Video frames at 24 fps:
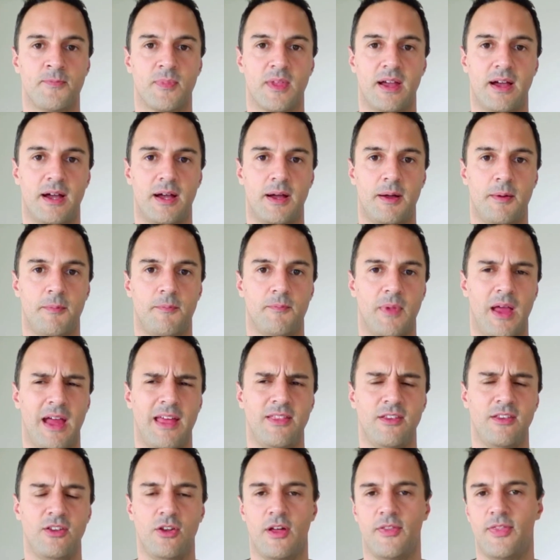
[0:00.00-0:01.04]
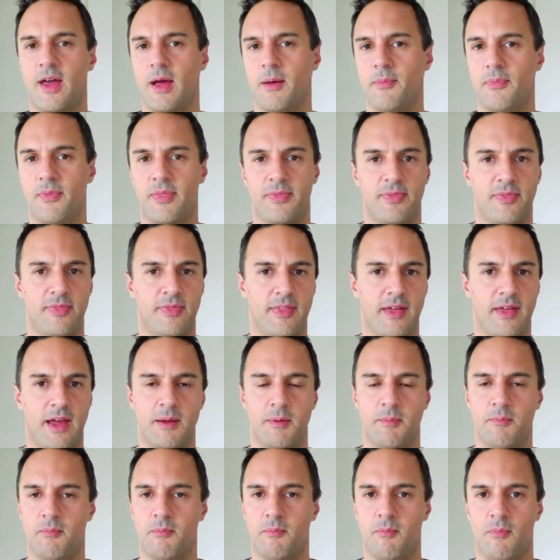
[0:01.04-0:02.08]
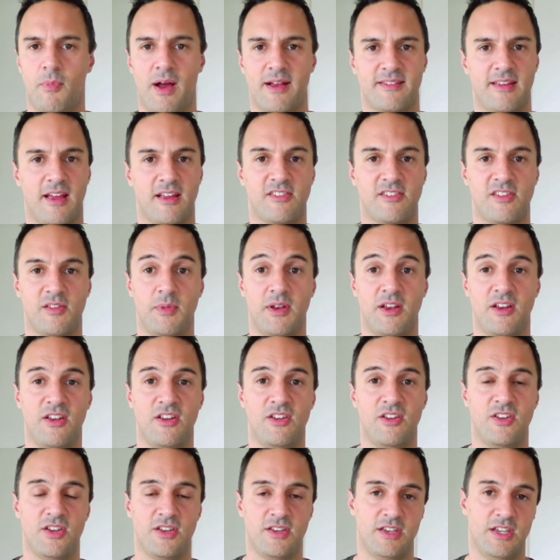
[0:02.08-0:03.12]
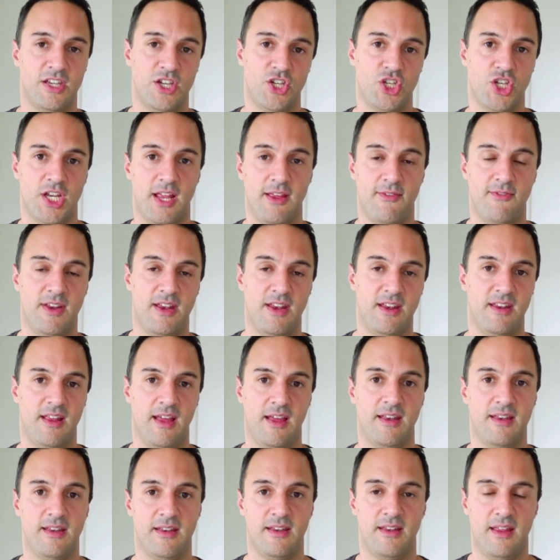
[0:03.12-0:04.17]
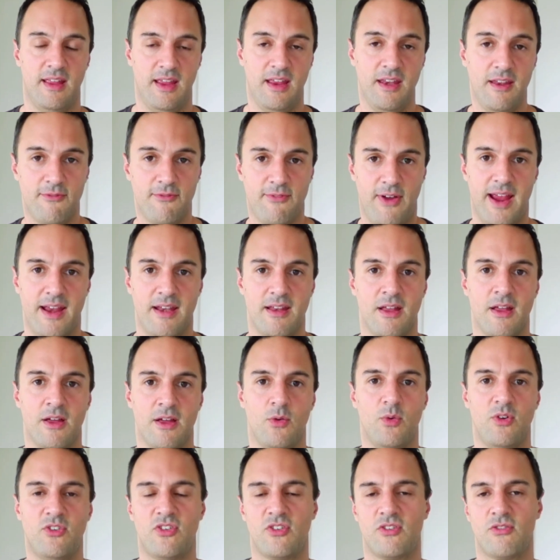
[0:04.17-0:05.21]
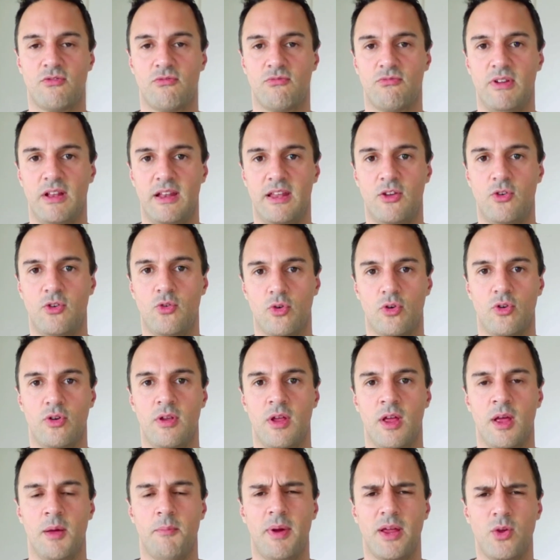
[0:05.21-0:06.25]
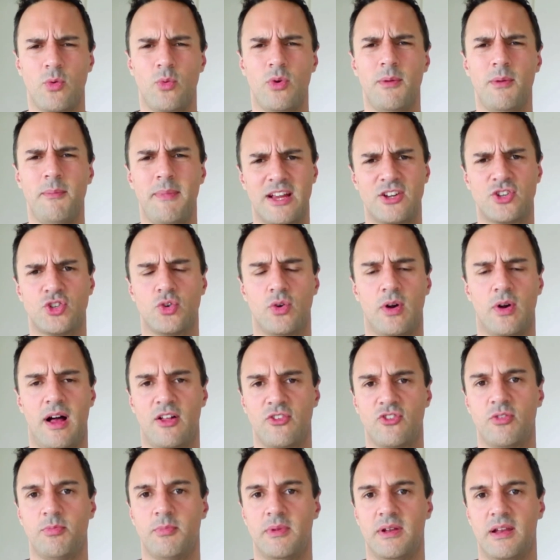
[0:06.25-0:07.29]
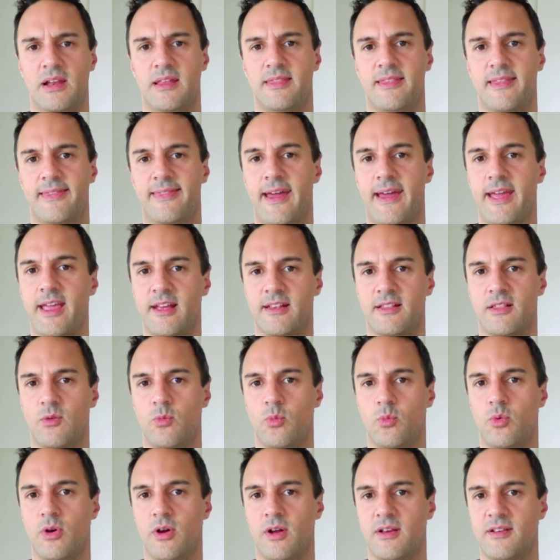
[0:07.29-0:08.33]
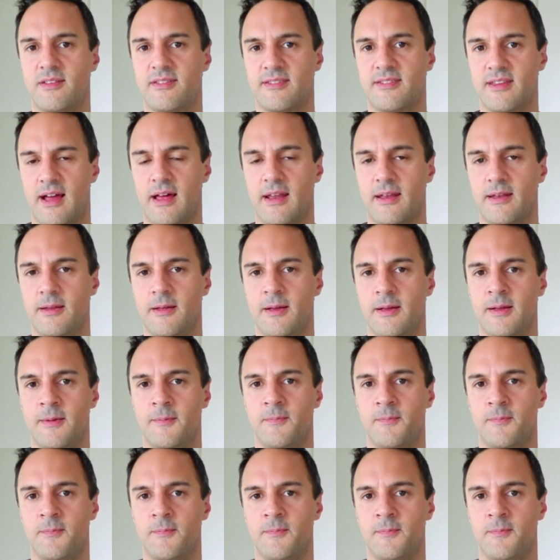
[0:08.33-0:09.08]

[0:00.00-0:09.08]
and that they might take some initiative and innovate, which is really good. But you want to make sure ultimately that they get the work done